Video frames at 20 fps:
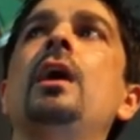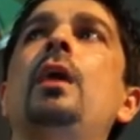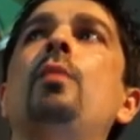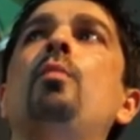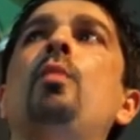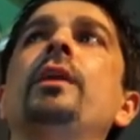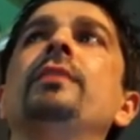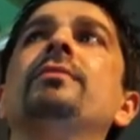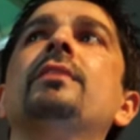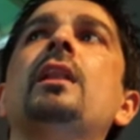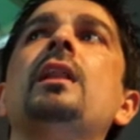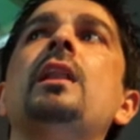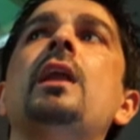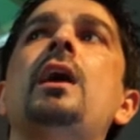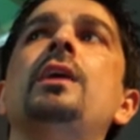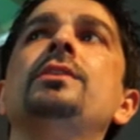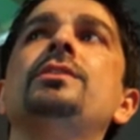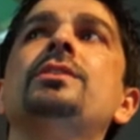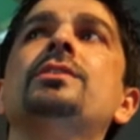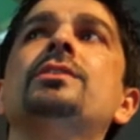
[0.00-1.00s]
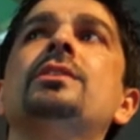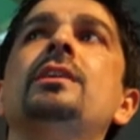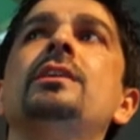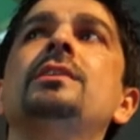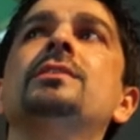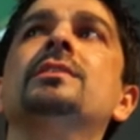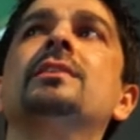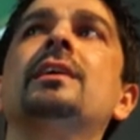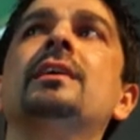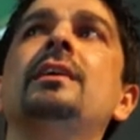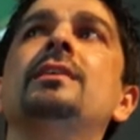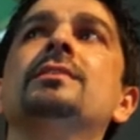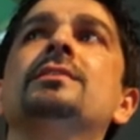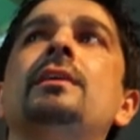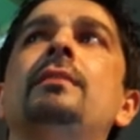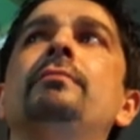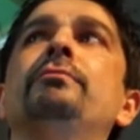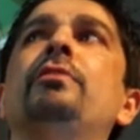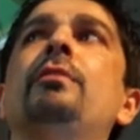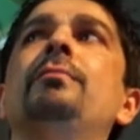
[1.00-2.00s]
And one of the largest studies has
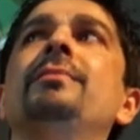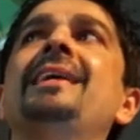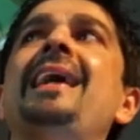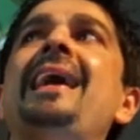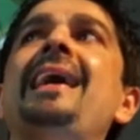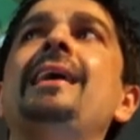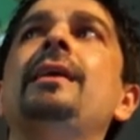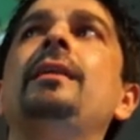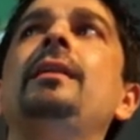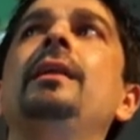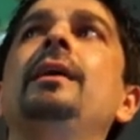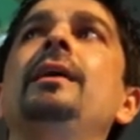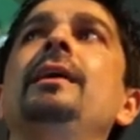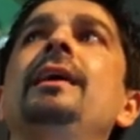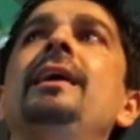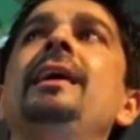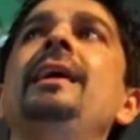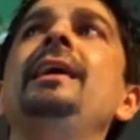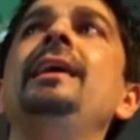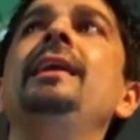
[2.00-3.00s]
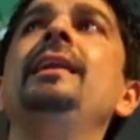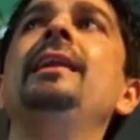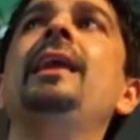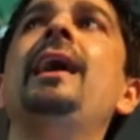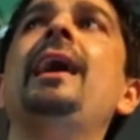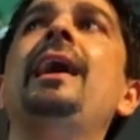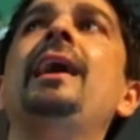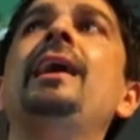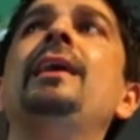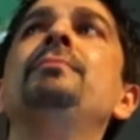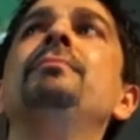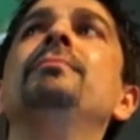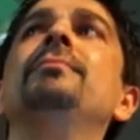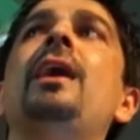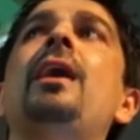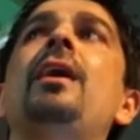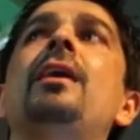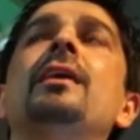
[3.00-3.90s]
come from Gale in um,